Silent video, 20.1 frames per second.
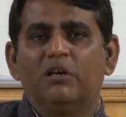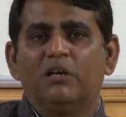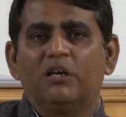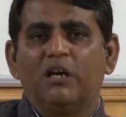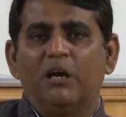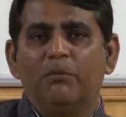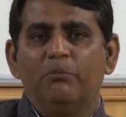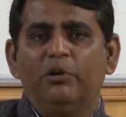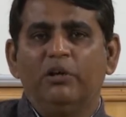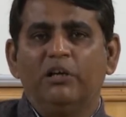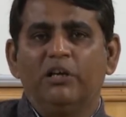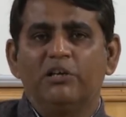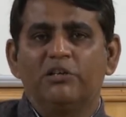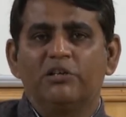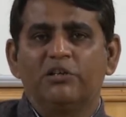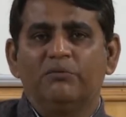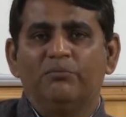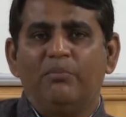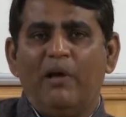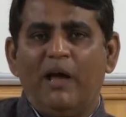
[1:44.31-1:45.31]

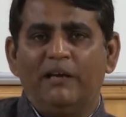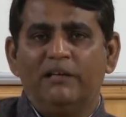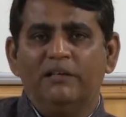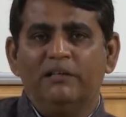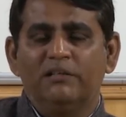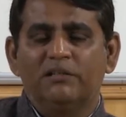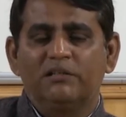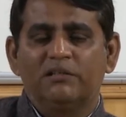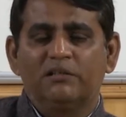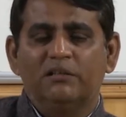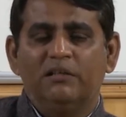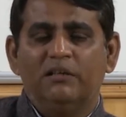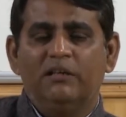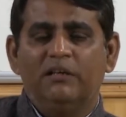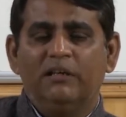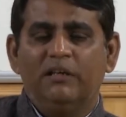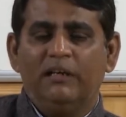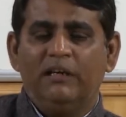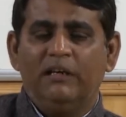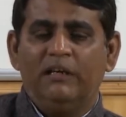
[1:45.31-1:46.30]
communication barriers
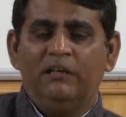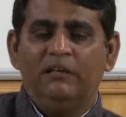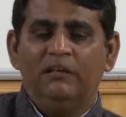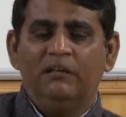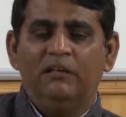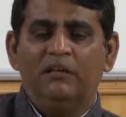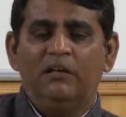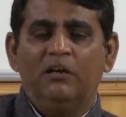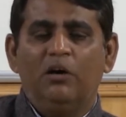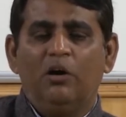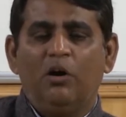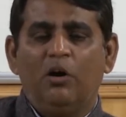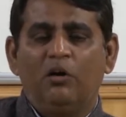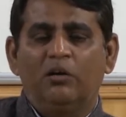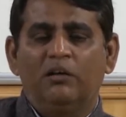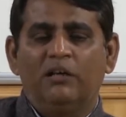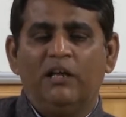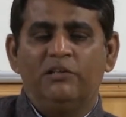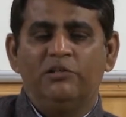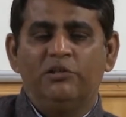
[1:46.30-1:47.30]
in
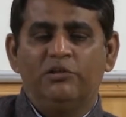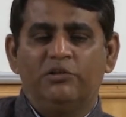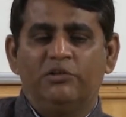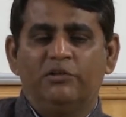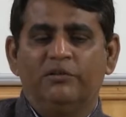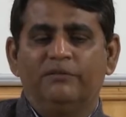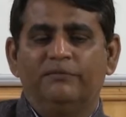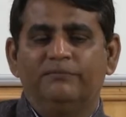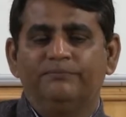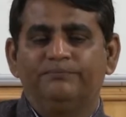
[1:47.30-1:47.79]
organization,